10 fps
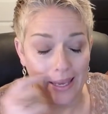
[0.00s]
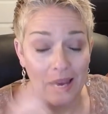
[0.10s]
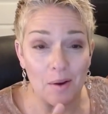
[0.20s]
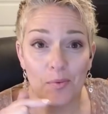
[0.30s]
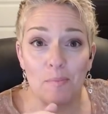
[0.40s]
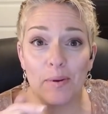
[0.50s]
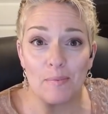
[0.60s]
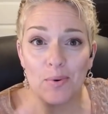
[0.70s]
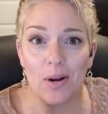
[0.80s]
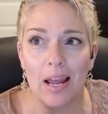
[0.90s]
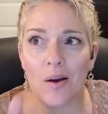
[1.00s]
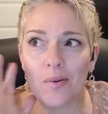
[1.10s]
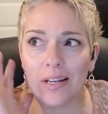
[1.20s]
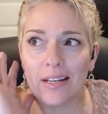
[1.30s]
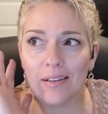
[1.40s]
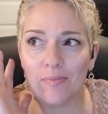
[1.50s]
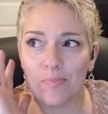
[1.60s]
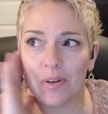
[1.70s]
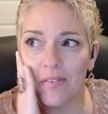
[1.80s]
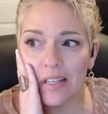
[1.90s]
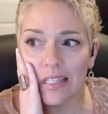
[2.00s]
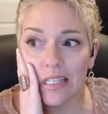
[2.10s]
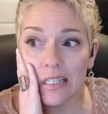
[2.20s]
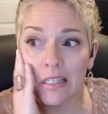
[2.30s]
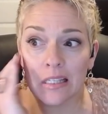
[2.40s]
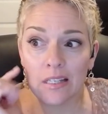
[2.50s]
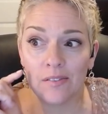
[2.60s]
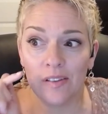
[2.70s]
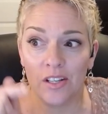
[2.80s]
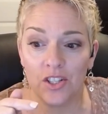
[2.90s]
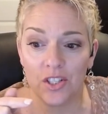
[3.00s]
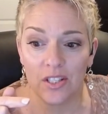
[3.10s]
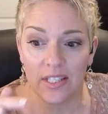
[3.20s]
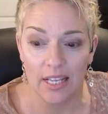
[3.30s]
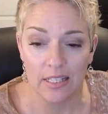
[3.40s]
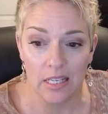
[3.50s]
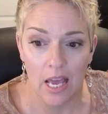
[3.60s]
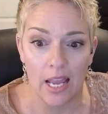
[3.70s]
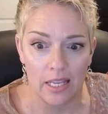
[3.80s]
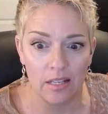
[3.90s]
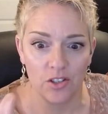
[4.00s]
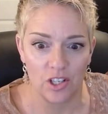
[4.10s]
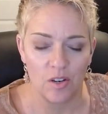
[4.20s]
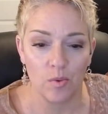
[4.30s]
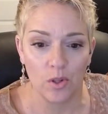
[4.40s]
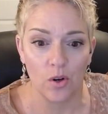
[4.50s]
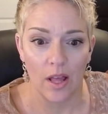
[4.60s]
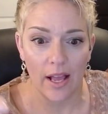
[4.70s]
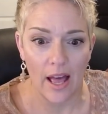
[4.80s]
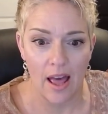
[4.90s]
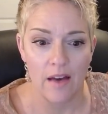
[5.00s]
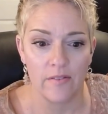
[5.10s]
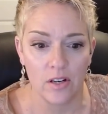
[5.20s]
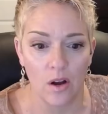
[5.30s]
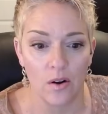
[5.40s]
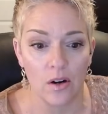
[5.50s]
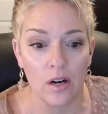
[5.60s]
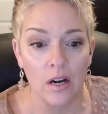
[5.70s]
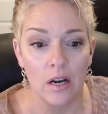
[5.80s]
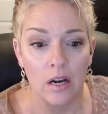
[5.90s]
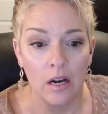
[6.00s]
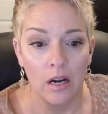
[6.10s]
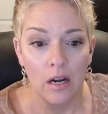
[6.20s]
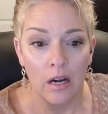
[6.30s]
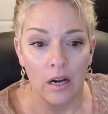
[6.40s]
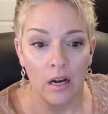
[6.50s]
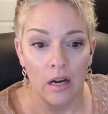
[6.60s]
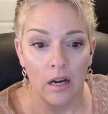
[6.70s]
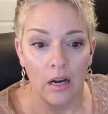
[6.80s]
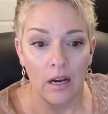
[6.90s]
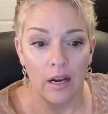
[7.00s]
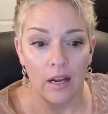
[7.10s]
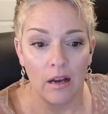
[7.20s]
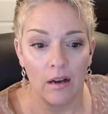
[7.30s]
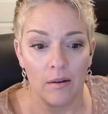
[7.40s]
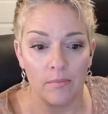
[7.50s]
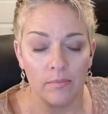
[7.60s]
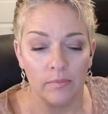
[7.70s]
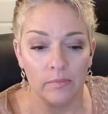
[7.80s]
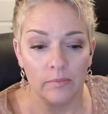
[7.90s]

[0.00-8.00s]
can't remember now in previous seasons if he said to Kate and shared with her, like, I have a daughter. Um,